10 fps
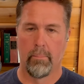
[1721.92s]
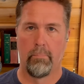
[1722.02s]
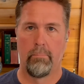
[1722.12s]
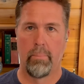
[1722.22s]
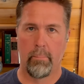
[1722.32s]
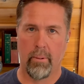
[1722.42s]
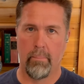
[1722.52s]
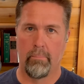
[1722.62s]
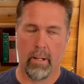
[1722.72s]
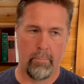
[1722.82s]

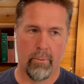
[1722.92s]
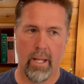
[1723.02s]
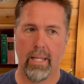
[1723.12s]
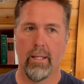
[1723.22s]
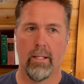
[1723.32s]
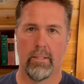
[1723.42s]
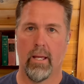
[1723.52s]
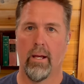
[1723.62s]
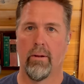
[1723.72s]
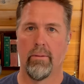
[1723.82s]
But by breaking it
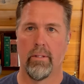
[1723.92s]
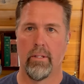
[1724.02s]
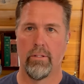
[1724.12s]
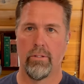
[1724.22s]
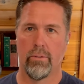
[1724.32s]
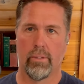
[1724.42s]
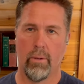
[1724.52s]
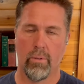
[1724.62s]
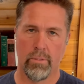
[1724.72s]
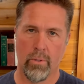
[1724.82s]
down into, okay,
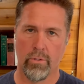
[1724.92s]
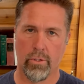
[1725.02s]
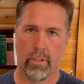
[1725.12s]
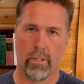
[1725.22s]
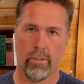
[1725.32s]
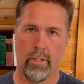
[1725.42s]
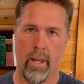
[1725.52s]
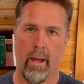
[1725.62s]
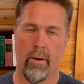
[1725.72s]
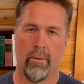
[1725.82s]
what's most critical
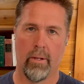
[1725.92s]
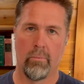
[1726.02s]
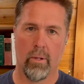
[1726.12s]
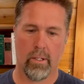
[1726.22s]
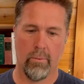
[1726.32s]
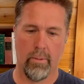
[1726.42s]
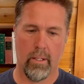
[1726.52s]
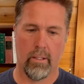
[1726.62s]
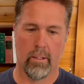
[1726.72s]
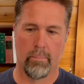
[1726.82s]
now and what can
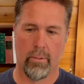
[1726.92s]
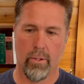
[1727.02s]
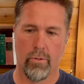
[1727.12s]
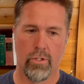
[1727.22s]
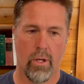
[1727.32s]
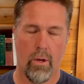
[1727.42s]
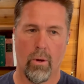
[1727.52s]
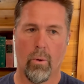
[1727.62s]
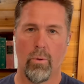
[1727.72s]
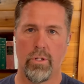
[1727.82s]
we approach,
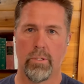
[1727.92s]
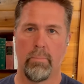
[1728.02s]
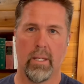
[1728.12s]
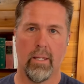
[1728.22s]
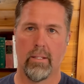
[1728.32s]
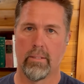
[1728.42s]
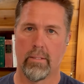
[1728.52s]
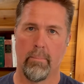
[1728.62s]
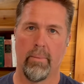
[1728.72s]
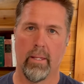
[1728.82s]
or just picking
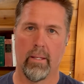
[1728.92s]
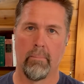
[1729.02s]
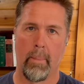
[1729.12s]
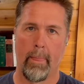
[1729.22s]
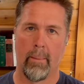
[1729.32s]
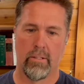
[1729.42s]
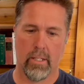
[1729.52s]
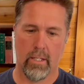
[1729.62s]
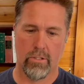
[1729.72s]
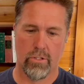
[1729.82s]
something to
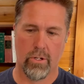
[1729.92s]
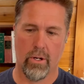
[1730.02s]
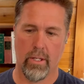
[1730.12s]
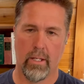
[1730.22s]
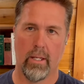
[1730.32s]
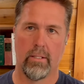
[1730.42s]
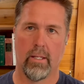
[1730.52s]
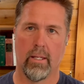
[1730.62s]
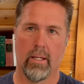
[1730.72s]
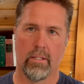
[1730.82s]
get started, to
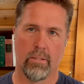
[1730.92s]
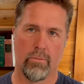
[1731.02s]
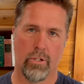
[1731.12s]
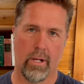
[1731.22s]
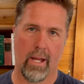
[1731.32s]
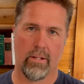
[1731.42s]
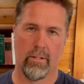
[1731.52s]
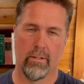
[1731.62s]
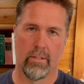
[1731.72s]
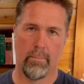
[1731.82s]
get some
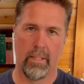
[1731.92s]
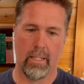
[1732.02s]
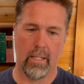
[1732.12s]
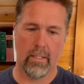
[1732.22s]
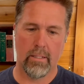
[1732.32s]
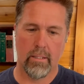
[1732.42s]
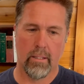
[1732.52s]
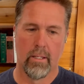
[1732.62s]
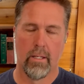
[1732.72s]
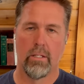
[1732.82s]
traction, to begin to
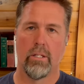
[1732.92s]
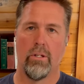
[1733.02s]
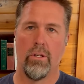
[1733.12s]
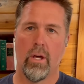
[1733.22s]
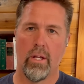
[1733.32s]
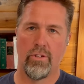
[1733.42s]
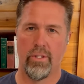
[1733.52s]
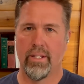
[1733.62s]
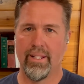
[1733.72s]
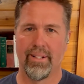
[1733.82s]
nudge
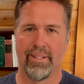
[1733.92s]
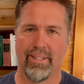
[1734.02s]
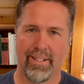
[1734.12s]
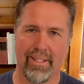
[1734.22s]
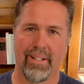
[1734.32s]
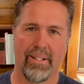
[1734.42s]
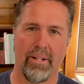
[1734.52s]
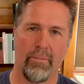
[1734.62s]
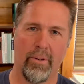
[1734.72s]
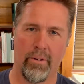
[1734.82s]
the needle in a little
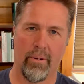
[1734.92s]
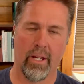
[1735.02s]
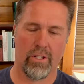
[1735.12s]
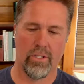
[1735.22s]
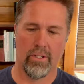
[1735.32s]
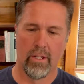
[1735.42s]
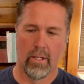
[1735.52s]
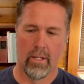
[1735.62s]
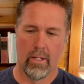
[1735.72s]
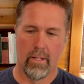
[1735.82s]
different direction,
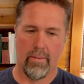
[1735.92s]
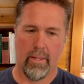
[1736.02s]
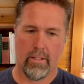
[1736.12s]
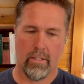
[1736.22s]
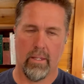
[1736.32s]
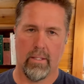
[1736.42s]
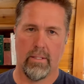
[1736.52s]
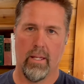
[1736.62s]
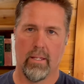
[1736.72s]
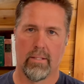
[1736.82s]
that's all it
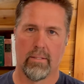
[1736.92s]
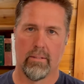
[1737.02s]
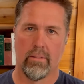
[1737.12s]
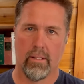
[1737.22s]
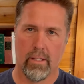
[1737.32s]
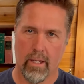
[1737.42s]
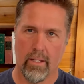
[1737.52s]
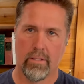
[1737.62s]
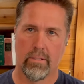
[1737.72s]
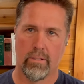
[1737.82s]
takes to kind
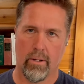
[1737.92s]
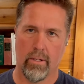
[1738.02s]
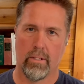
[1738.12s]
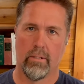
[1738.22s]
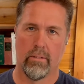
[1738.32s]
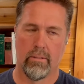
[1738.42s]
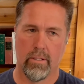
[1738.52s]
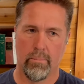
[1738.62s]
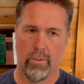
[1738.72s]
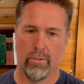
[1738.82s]
of start
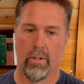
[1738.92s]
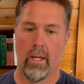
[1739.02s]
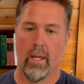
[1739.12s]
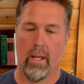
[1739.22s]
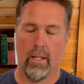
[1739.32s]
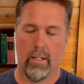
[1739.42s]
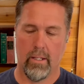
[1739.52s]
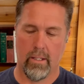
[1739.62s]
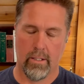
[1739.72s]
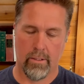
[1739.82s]
to move. And
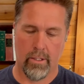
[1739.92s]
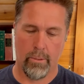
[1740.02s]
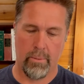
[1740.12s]
it'll help your